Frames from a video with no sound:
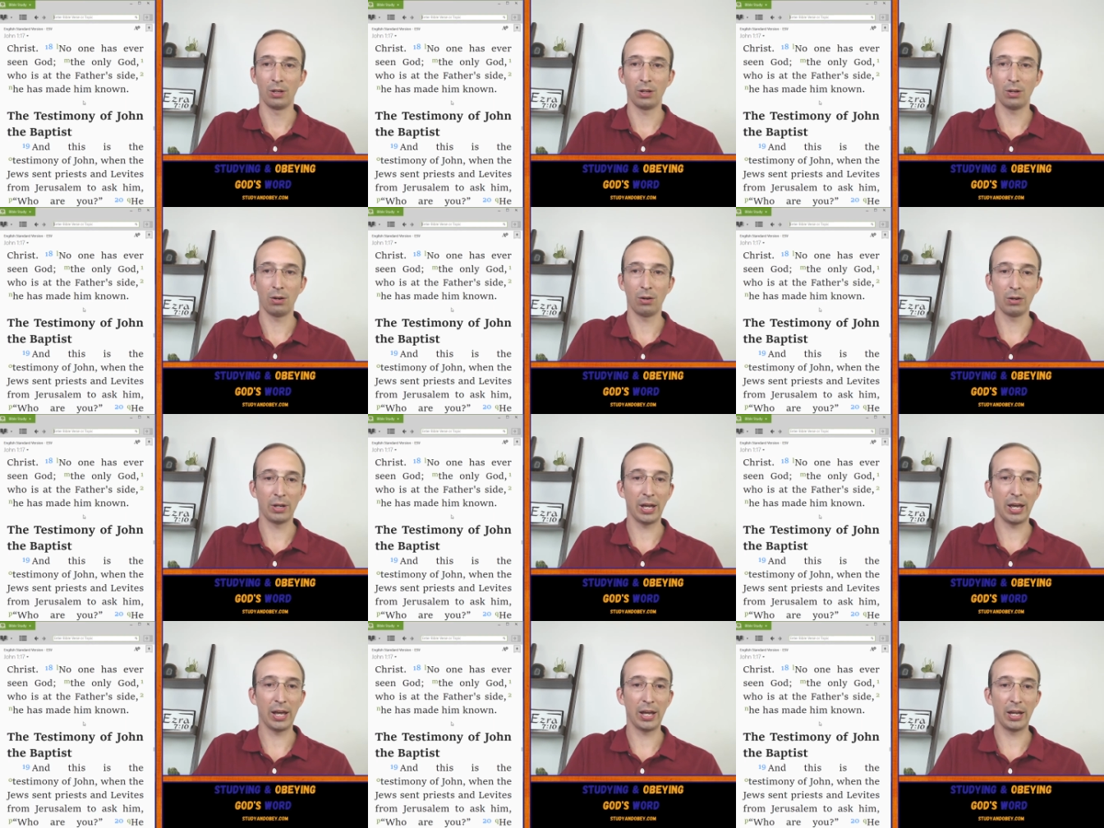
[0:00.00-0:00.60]

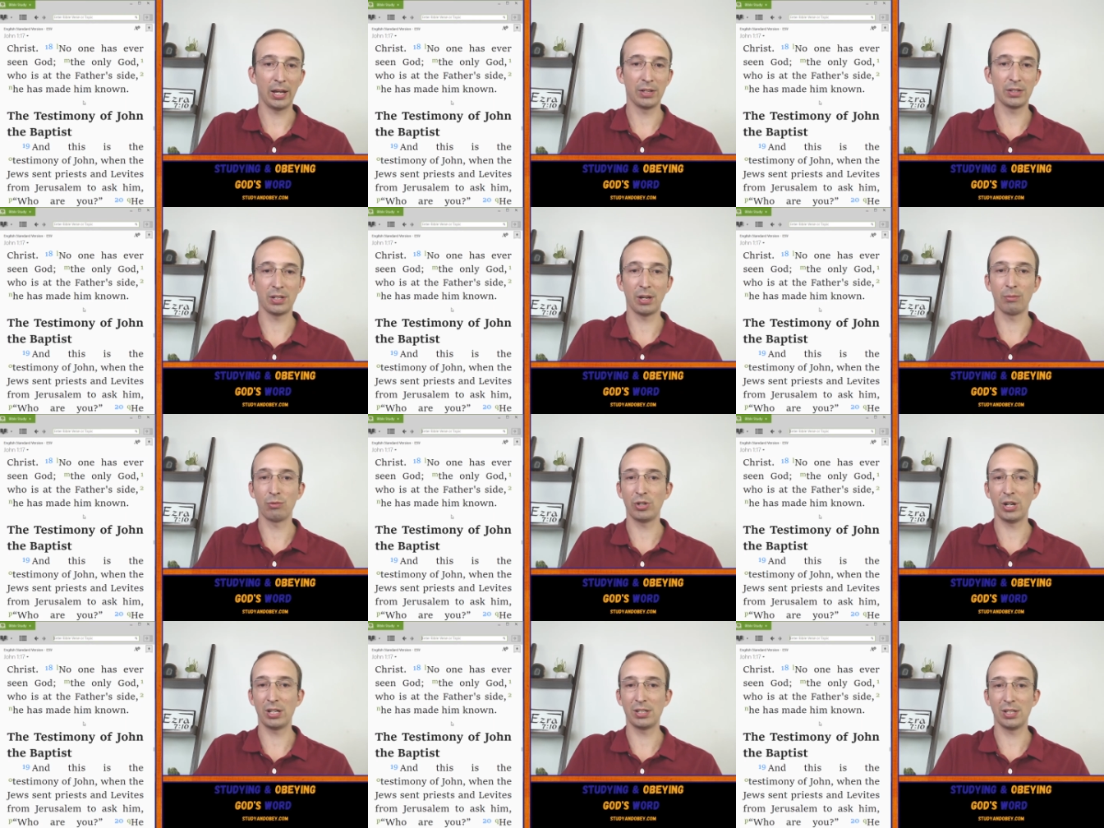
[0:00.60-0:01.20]
Okay, and
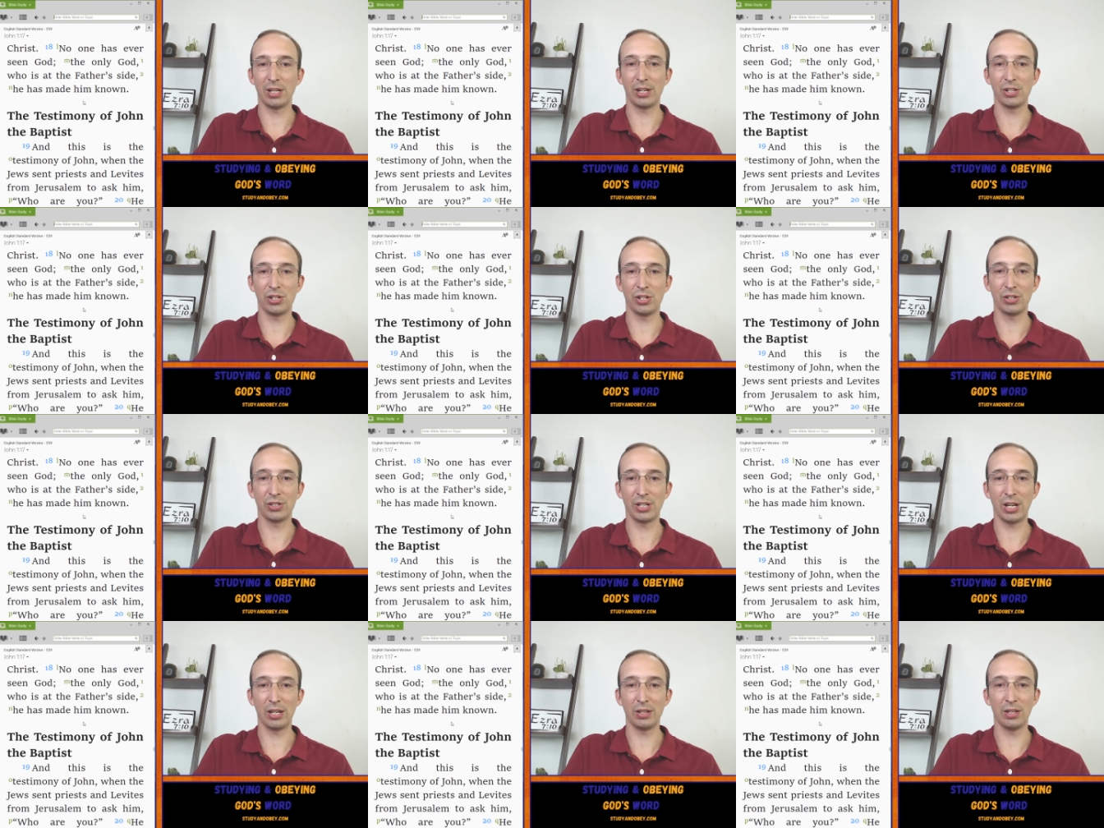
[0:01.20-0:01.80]
some
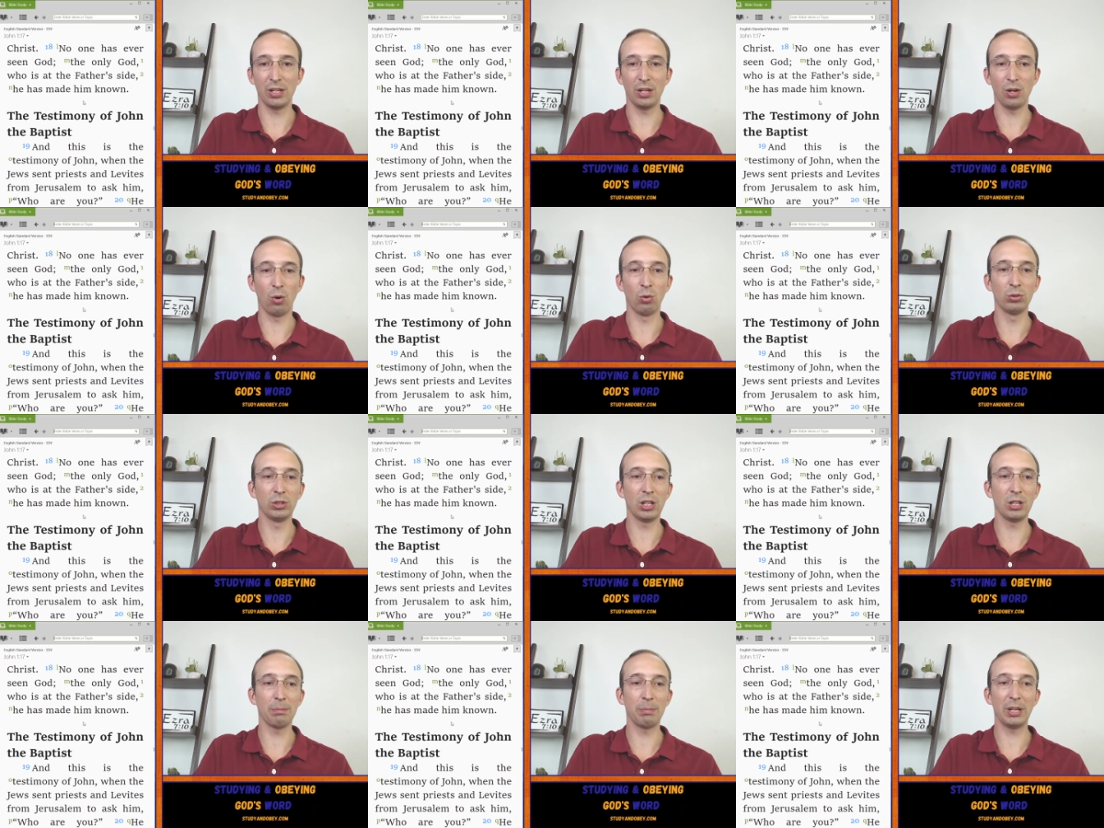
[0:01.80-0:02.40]
translations say the
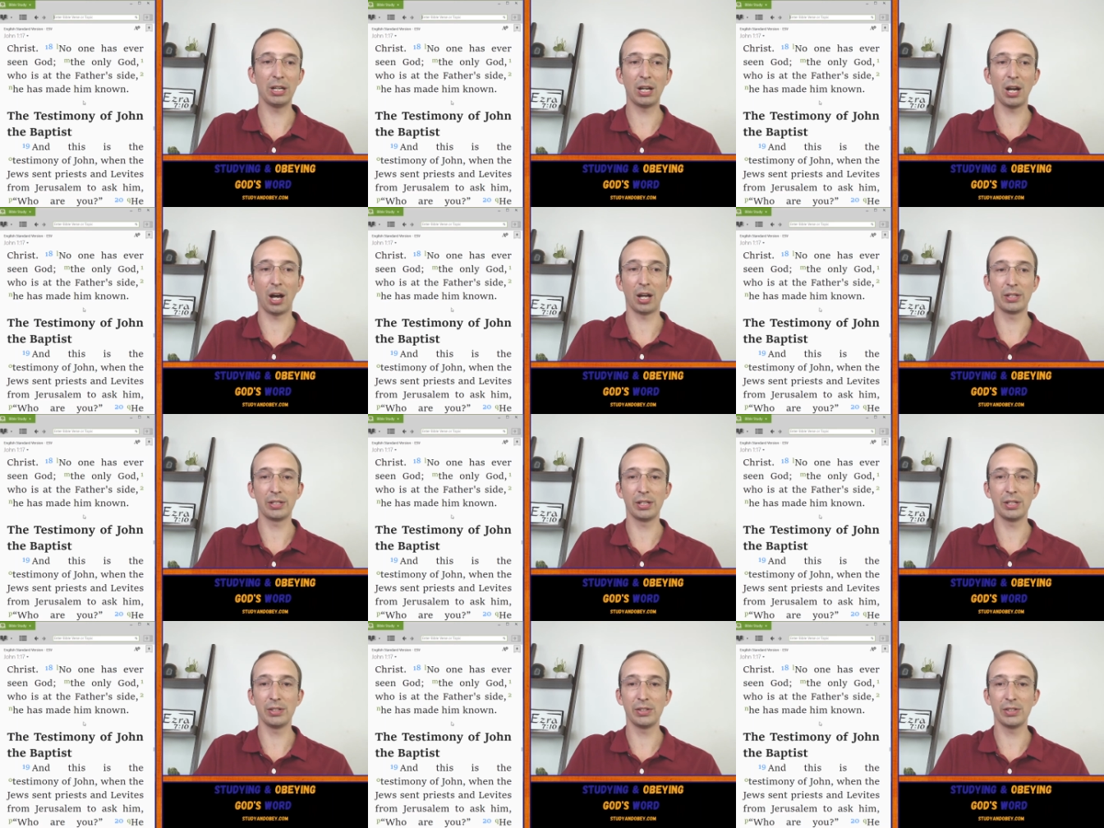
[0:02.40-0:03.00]
only
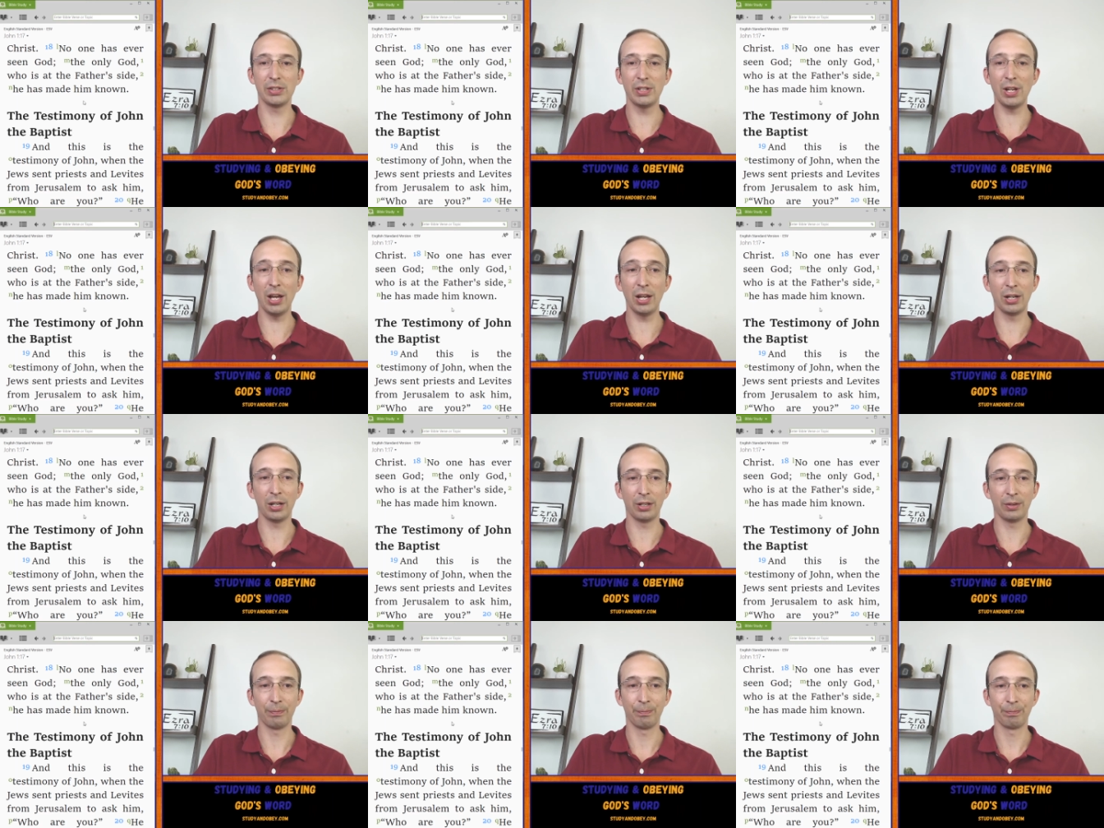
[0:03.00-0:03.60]
begotten
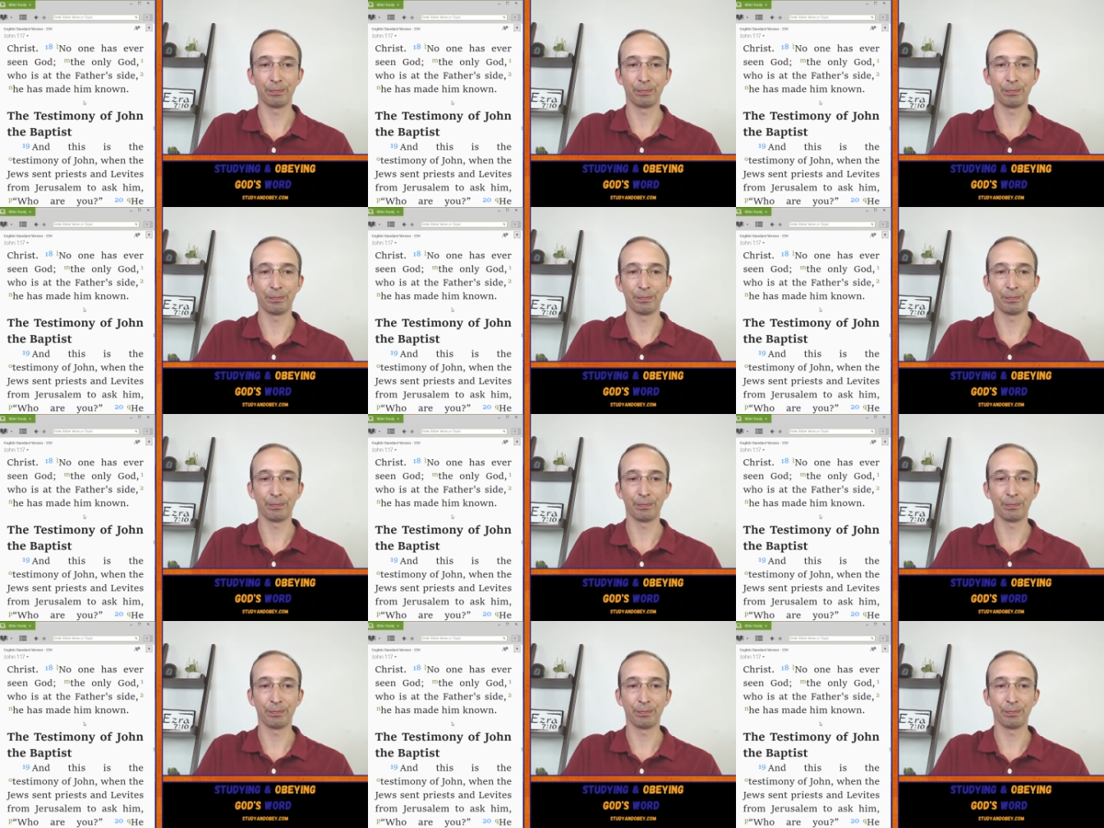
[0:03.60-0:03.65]
Son.